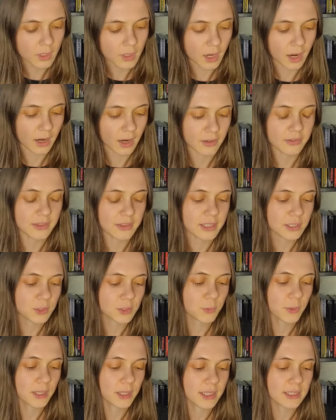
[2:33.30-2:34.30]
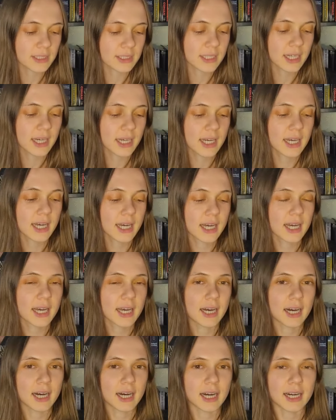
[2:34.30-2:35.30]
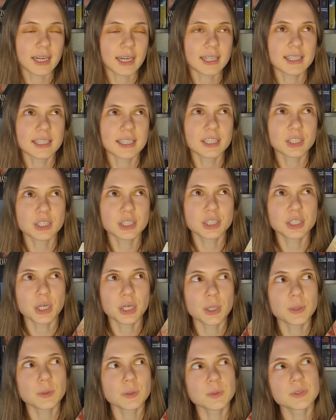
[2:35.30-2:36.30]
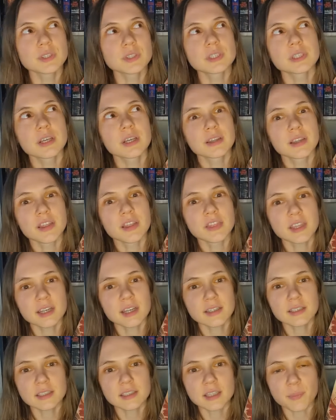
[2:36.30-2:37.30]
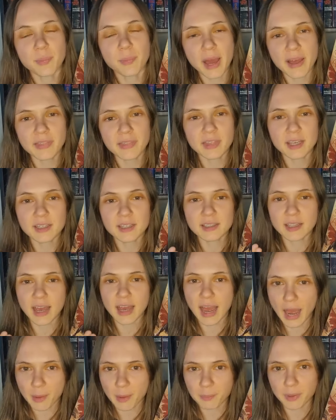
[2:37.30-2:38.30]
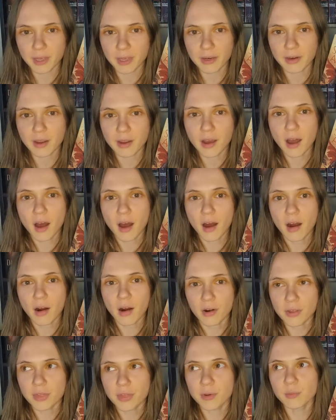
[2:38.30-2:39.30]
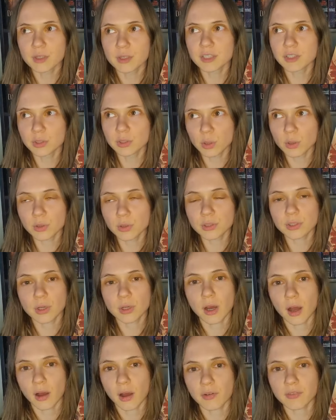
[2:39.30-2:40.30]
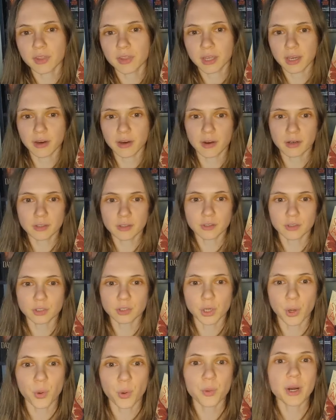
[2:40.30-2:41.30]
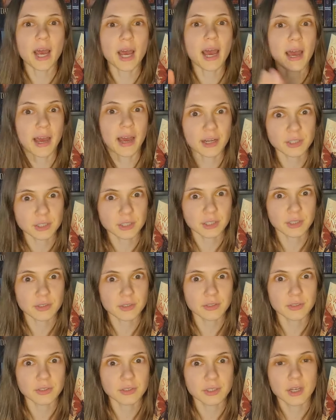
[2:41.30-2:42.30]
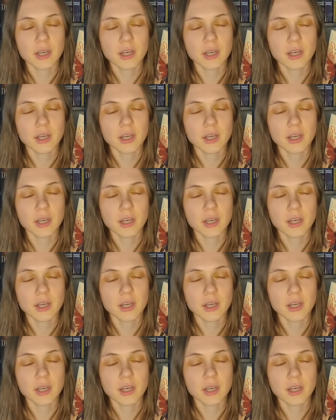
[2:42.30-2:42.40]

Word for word: uh, this one, uh, it shows the things, the bad things that happen are the result of the character's own actions.